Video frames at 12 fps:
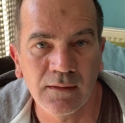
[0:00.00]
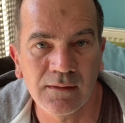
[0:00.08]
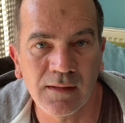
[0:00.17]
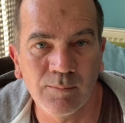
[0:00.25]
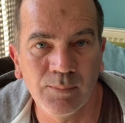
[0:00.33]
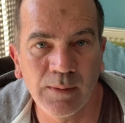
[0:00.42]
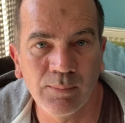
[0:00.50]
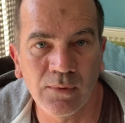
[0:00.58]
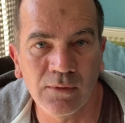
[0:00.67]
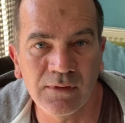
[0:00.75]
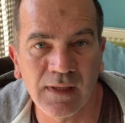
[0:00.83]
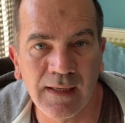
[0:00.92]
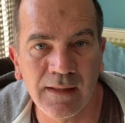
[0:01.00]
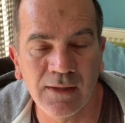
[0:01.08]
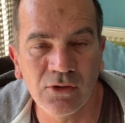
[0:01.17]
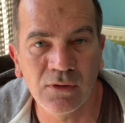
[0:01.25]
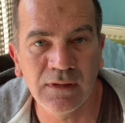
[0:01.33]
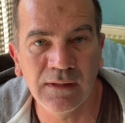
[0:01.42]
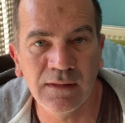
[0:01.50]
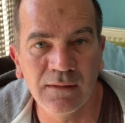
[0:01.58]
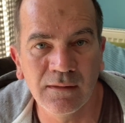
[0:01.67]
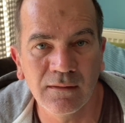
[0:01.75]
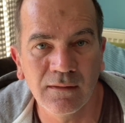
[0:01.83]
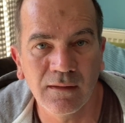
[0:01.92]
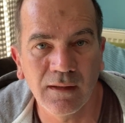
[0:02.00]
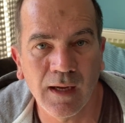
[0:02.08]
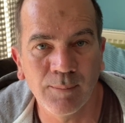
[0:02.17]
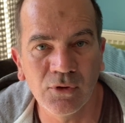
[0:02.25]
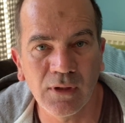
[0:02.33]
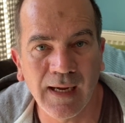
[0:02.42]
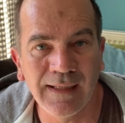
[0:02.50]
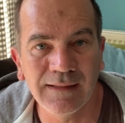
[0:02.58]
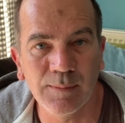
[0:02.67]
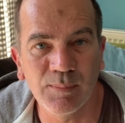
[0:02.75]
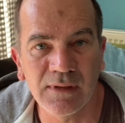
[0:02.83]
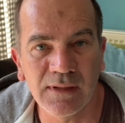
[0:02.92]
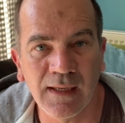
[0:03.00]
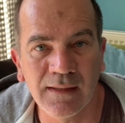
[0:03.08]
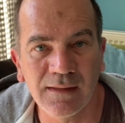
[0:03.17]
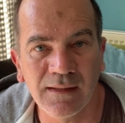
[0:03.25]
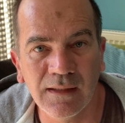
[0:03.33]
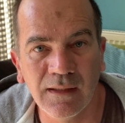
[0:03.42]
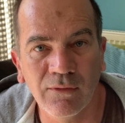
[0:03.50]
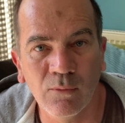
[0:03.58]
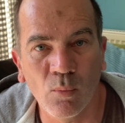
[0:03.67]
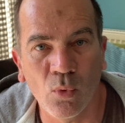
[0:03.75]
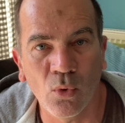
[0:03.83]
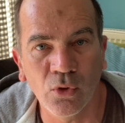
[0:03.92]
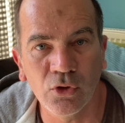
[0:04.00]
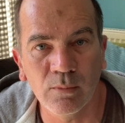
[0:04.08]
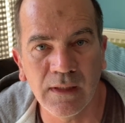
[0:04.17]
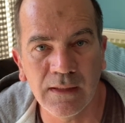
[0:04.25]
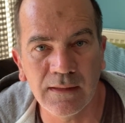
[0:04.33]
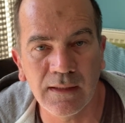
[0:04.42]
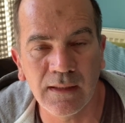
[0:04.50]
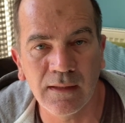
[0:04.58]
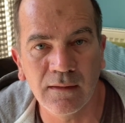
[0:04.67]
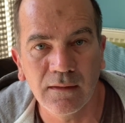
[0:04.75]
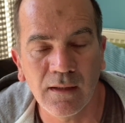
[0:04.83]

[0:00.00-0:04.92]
Some people say that you need up to 80% and even more humidity.